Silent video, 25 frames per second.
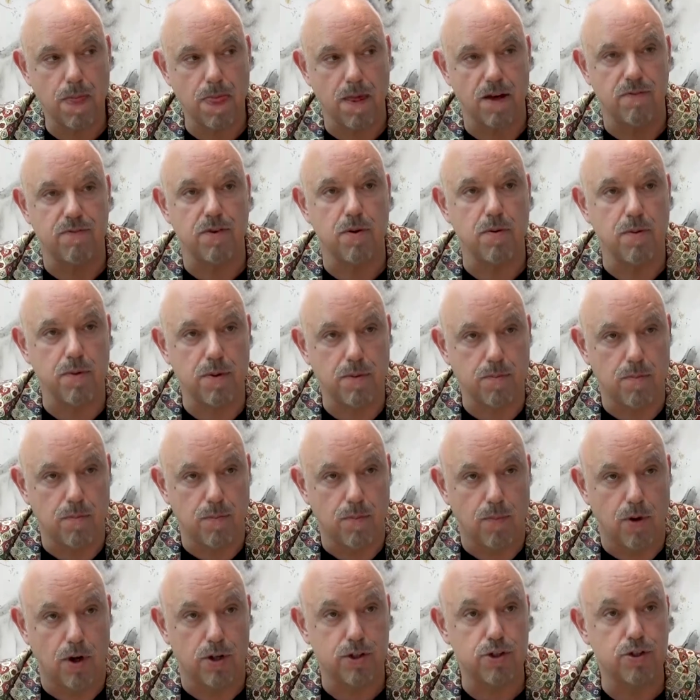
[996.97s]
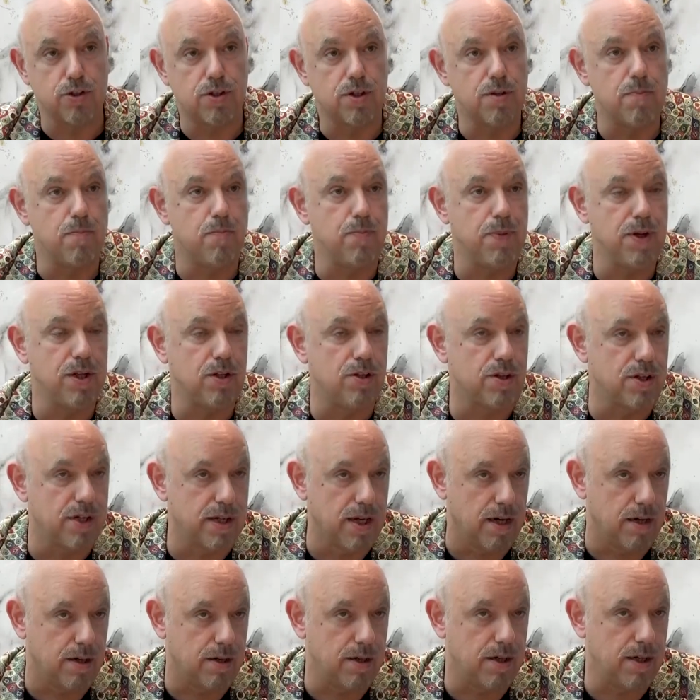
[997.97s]
of a modern
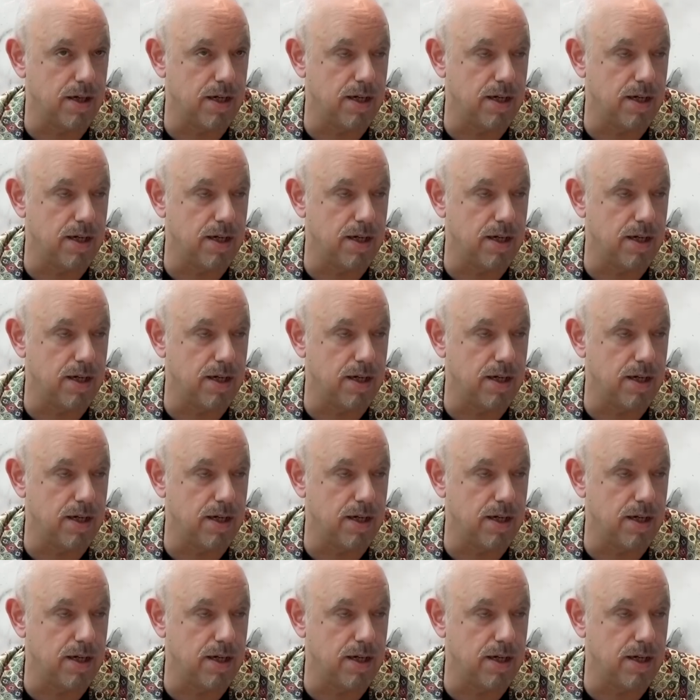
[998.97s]
billionaire?